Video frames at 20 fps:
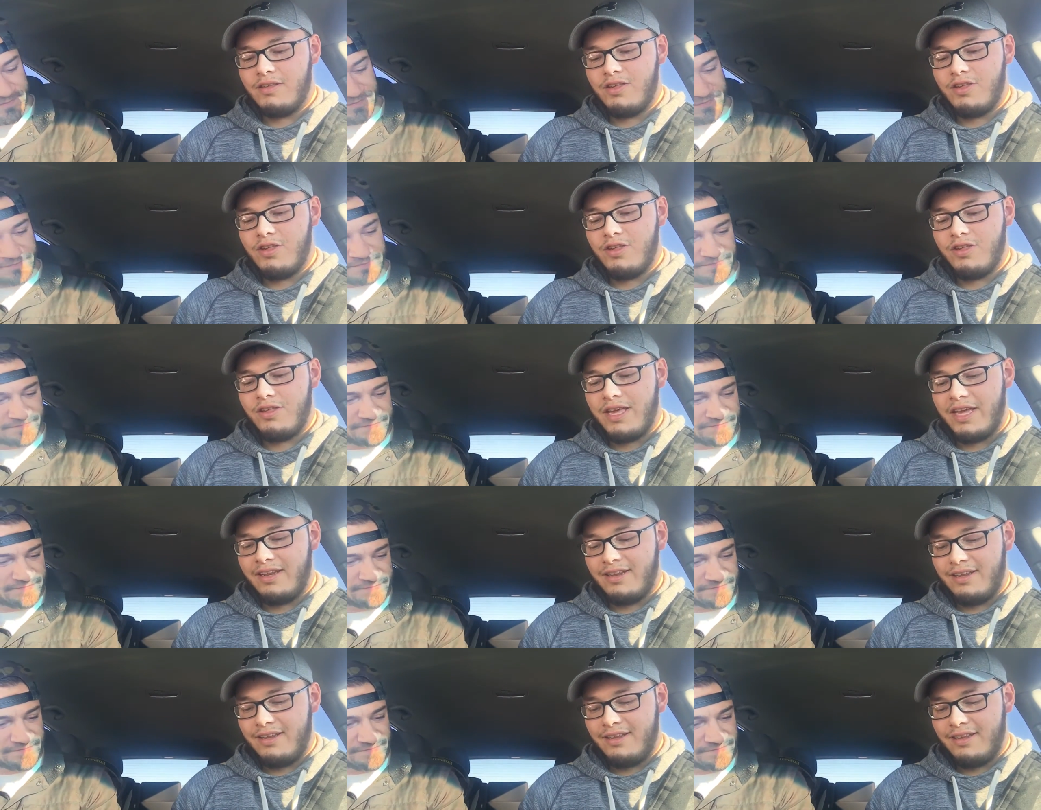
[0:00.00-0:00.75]

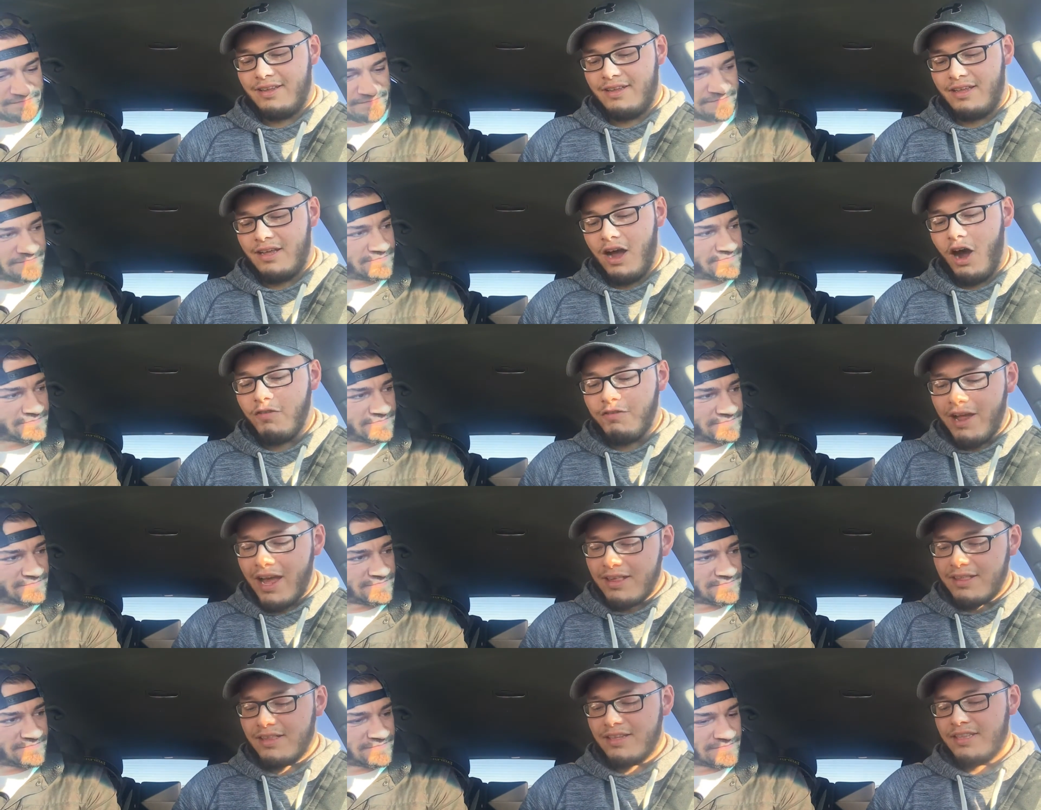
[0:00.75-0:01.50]
Speaker 1: Shit. How
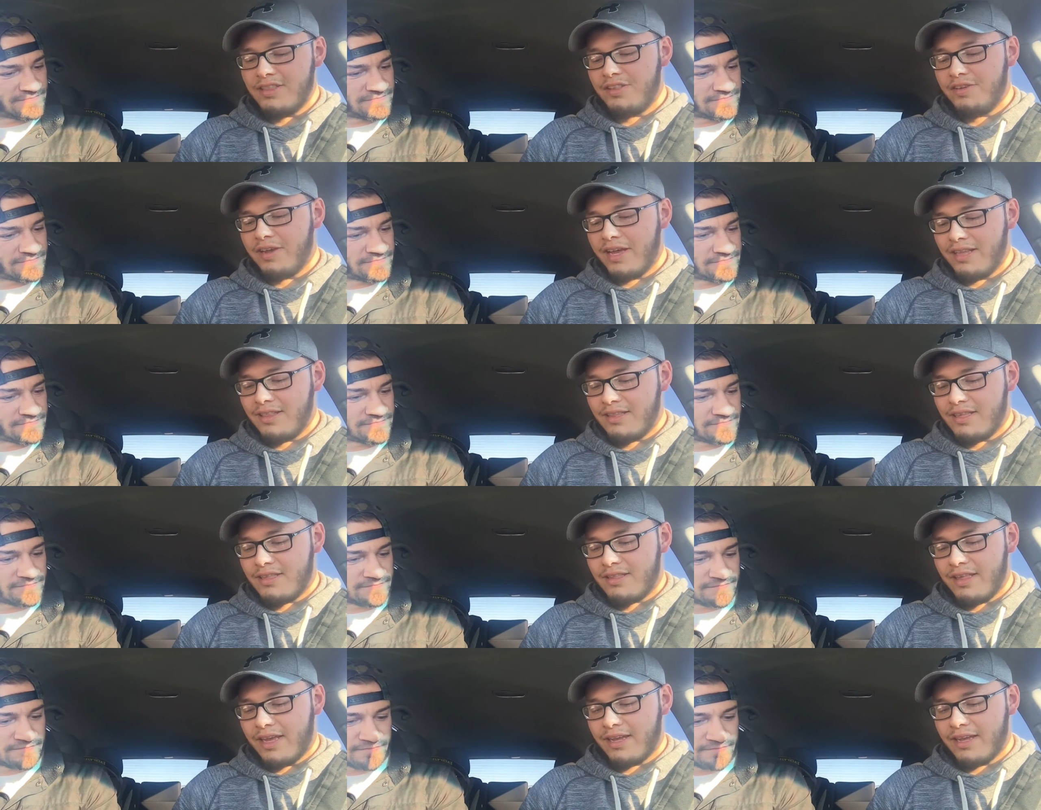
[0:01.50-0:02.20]
fast did you get this?